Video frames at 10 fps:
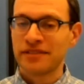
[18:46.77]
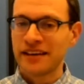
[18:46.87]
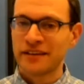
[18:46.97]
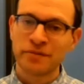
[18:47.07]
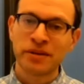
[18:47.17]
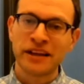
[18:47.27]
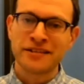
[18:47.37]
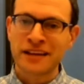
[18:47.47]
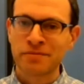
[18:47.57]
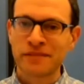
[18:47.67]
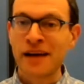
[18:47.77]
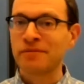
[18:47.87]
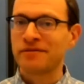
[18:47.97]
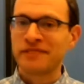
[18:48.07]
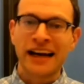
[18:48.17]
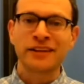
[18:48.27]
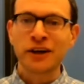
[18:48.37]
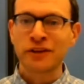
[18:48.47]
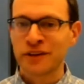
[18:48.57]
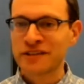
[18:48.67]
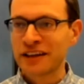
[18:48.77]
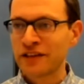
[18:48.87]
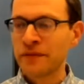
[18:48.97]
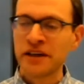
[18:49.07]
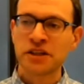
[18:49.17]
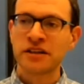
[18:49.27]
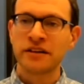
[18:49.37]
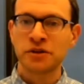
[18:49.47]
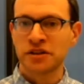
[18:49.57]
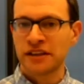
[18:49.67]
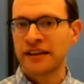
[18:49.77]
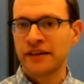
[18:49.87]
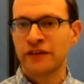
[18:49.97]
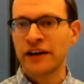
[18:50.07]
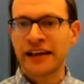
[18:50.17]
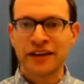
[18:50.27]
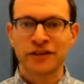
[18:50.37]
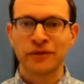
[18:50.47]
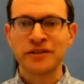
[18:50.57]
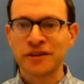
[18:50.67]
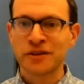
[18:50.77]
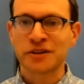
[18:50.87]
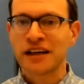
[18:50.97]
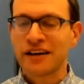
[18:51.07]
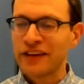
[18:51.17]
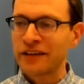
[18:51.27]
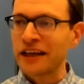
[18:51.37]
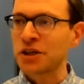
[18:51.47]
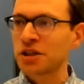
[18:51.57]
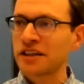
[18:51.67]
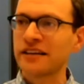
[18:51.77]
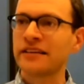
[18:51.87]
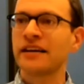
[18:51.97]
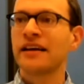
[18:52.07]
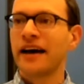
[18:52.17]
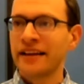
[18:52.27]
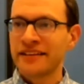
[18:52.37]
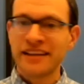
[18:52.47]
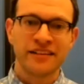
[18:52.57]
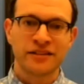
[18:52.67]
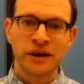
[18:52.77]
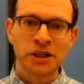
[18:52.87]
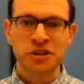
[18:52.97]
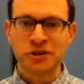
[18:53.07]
the places that I look for this kind of information are usually the Ovarian Cancer Research Foundation and Tina's Wish,